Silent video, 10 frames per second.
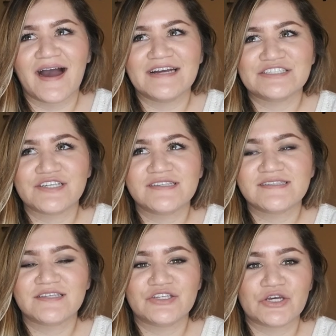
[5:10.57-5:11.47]
I
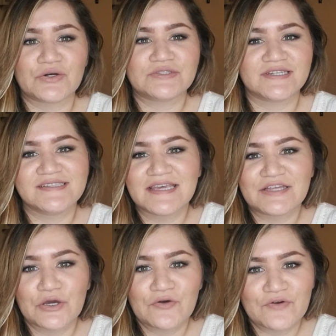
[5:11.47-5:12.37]
just, you know, didn't
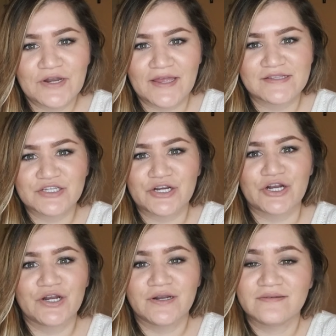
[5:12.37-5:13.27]
take no for an
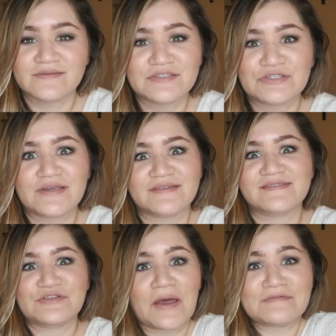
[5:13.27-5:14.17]
answer.
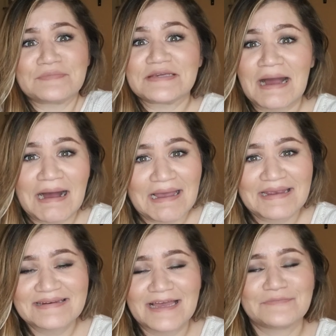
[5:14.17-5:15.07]
You have to be
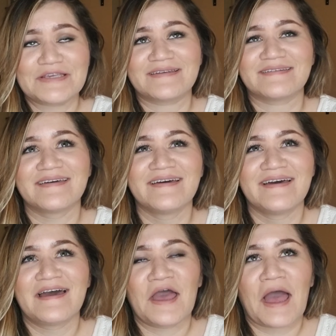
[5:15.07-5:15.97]
kind. I mean,
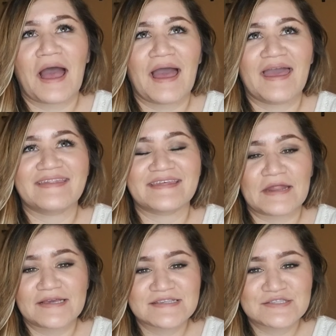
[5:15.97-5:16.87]
in the
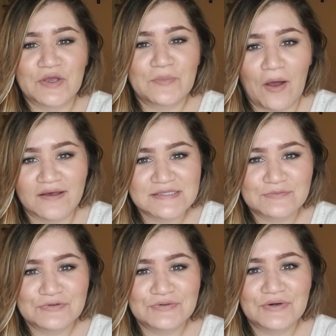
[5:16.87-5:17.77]
nicest way
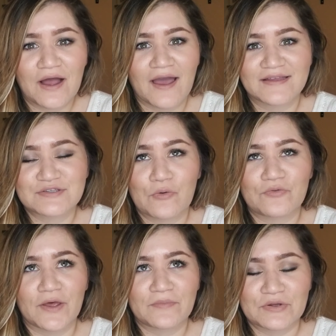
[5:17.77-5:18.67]
possible. I
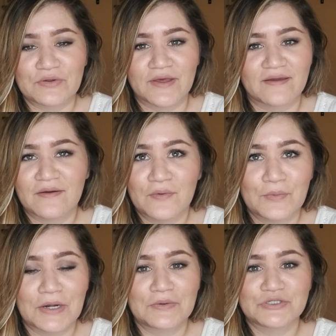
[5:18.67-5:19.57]
told them, you know, like
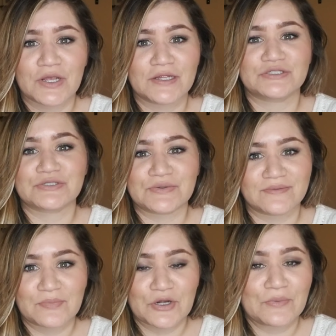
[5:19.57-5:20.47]
what I was trying to do,
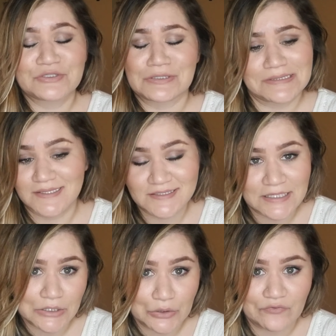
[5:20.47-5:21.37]
and pretty much I wasn't gonna
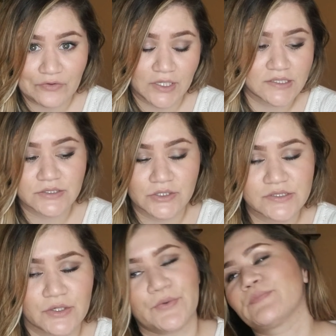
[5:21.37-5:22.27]
take no for an answer.
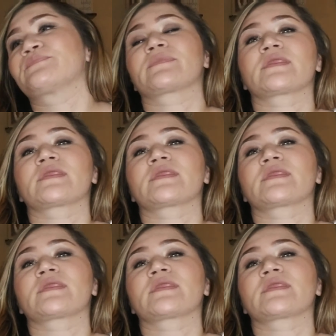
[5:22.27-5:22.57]
So